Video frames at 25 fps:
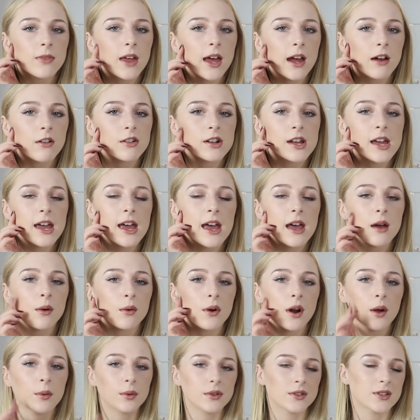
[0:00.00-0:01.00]
area here
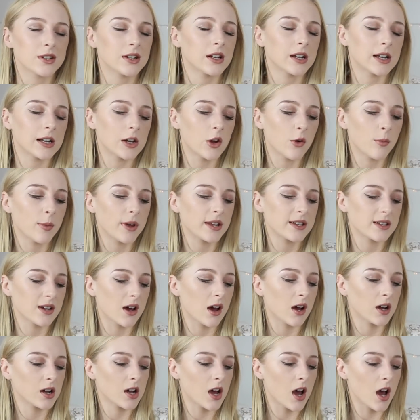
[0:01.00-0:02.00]
where I want to look a little bit
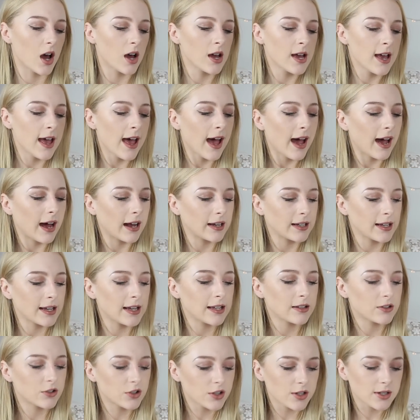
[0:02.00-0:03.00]
darker, and
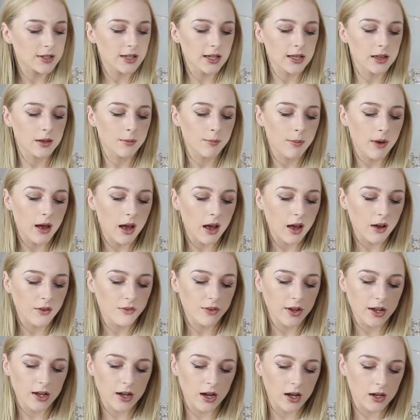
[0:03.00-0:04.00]
it is just like the
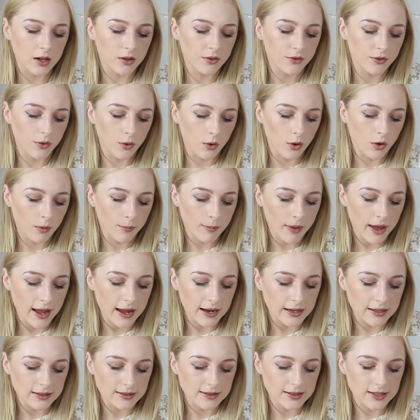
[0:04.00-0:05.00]
perfect colour for
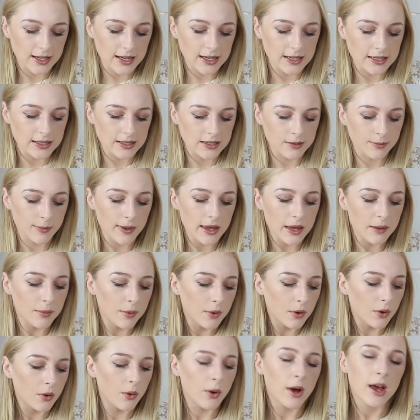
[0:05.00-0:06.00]
paler skinned
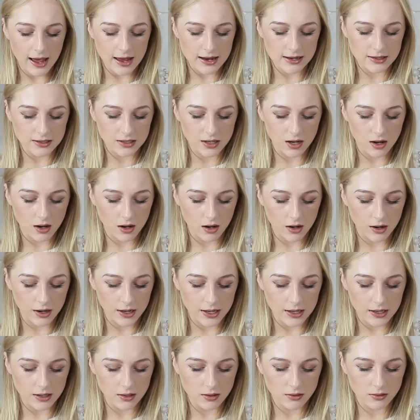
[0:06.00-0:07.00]
people, and
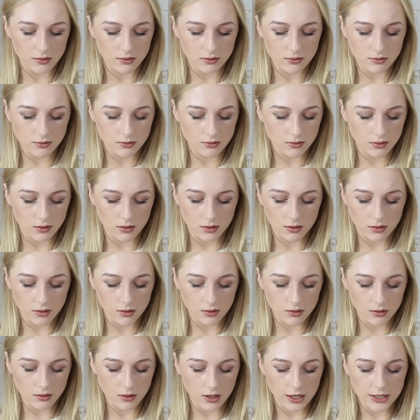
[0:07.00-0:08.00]
I
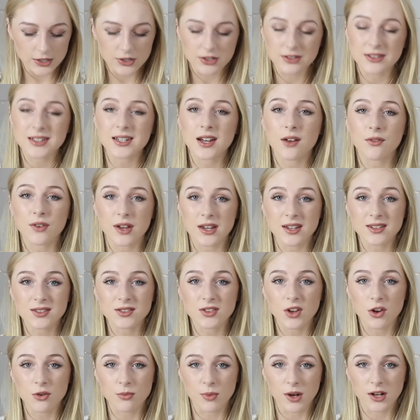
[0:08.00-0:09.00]
just love it
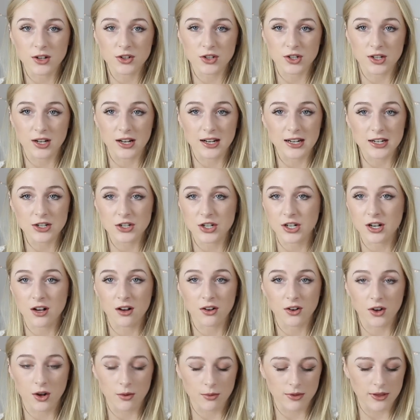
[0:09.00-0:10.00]
so much, and I literally
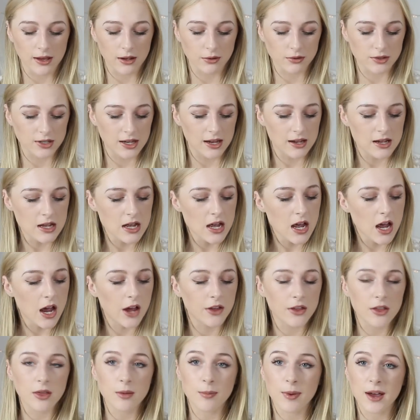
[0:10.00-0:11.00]
can't go without it.
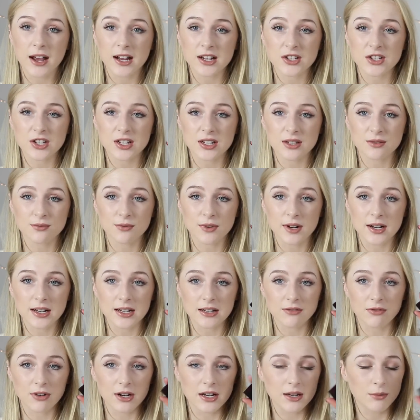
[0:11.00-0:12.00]
I think the packaging is
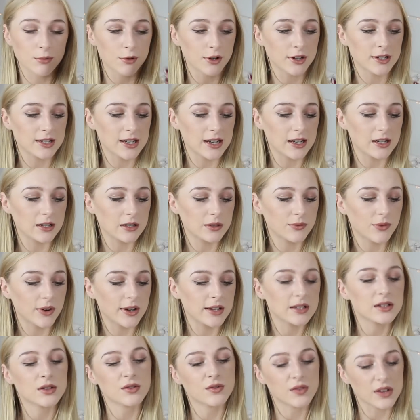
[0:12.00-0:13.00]
really, really pretty. It looks
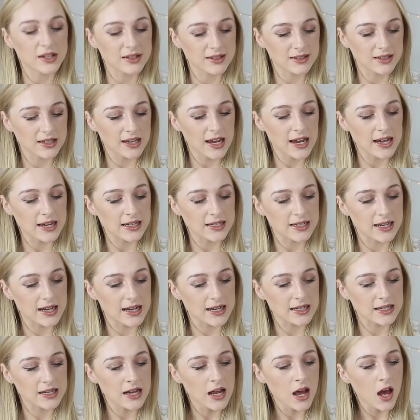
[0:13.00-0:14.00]
very
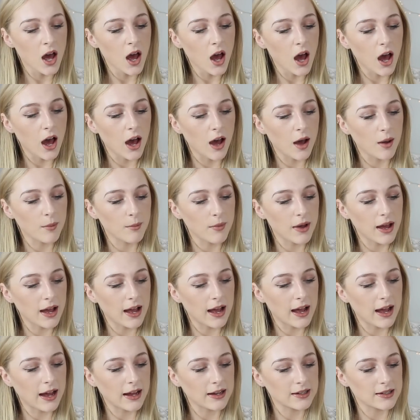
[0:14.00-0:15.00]
sophisticated,
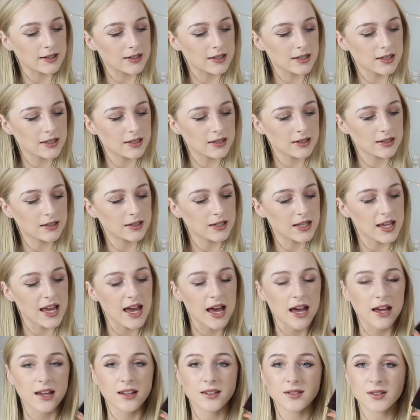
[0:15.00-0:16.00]
and
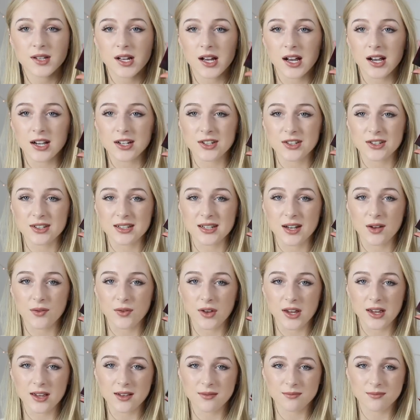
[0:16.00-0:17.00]
yeah. I just
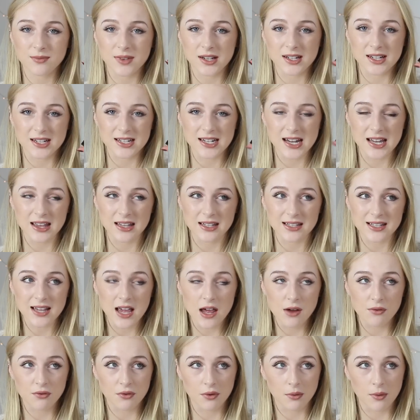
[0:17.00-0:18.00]
love it, and I take
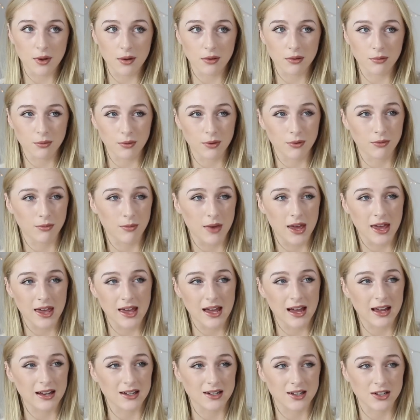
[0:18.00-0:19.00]
this everywhere with
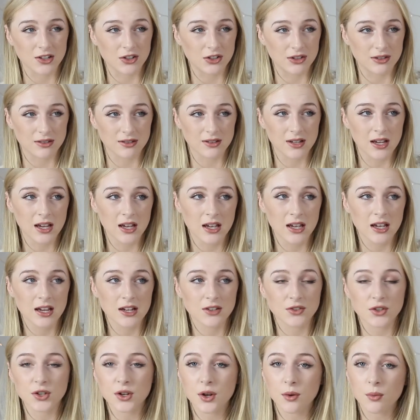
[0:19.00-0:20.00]
me, and I just
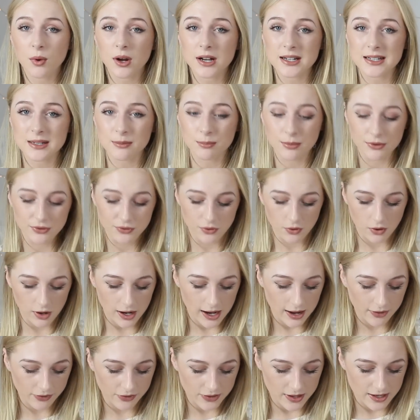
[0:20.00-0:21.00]
don't know what I did
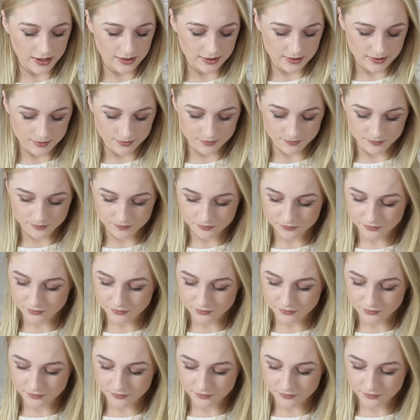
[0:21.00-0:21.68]
before I had this.